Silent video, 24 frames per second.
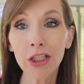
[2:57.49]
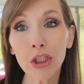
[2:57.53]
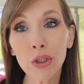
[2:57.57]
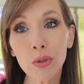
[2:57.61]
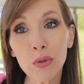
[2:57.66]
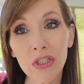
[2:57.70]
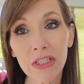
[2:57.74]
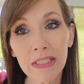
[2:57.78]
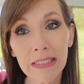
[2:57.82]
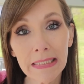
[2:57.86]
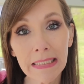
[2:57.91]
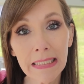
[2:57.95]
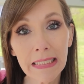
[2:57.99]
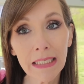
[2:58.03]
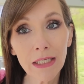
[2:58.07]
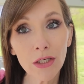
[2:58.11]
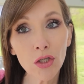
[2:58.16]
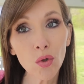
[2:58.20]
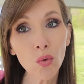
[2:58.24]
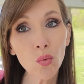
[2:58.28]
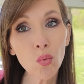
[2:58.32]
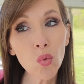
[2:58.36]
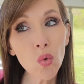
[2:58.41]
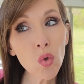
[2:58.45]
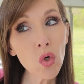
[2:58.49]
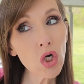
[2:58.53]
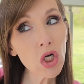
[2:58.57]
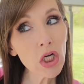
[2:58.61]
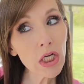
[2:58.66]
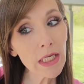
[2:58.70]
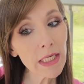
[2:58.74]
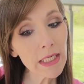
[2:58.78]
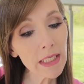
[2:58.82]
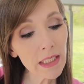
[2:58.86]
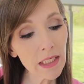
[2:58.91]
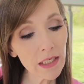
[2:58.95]
You just get
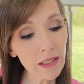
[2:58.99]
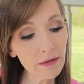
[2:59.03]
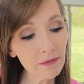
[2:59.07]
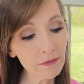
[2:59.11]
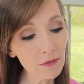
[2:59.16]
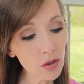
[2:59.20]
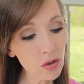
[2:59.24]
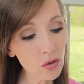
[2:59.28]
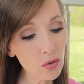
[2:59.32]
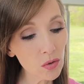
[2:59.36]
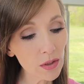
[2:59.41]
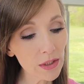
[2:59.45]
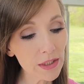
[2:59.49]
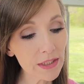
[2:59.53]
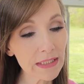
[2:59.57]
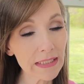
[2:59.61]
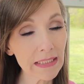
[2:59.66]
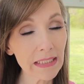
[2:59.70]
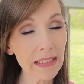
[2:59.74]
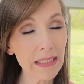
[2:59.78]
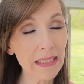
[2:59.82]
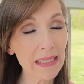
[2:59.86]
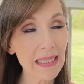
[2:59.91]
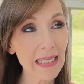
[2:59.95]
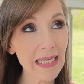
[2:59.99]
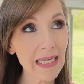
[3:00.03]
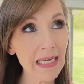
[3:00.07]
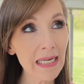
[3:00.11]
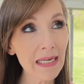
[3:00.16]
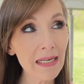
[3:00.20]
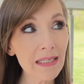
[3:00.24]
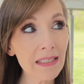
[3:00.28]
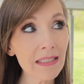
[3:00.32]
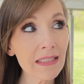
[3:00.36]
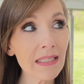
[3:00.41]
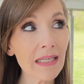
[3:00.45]
one, of course.
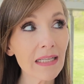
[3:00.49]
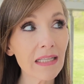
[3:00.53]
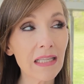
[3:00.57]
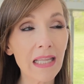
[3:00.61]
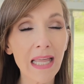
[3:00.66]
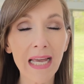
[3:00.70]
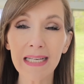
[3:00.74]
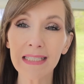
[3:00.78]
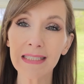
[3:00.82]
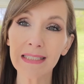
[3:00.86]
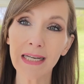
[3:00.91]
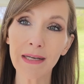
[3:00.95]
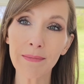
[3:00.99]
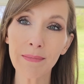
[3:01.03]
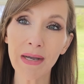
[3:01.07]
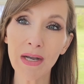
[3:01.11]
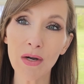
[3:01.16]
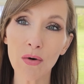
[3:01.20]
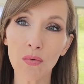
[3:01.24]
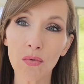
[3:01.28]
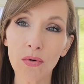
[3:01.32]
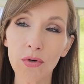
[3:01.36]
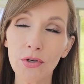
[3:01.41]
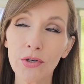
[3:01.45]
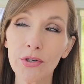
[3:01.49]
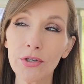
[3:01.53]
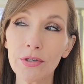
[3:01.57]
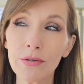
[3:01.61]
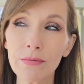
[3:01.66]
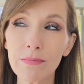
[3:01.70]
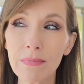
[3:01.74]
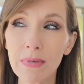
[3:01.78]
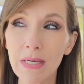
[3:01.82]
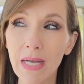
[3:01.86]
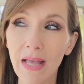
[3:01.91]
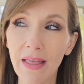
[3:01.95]
These, last time I ordered
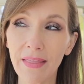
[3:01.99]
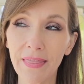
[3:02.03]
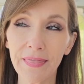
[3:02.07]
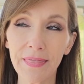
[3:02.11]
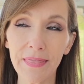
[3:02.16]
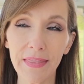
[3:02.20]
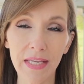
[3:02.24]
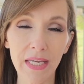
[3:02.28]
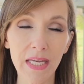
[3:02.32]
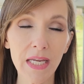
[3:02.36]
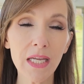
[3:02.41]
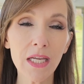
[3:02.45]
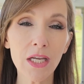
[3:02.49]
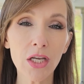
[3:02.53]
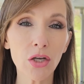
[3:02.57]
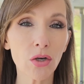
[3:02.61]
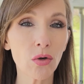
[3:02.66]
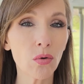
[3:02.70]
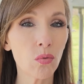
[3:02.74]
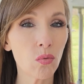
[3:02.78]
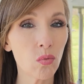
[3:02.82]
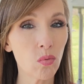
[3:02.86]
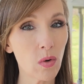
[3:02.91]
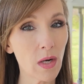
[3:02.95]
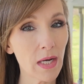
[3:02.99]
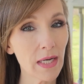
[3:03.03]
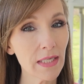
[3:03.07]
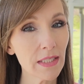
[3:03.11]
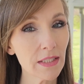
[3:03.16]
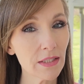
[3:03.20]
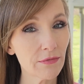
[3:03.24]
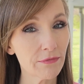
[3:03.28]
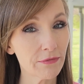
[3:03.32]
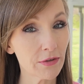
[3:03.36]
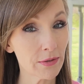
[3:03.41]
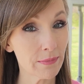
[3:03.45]
them, I think
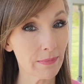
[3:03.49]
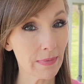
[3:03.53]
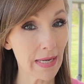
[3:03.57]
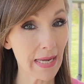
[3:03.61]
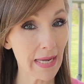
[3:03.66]
was from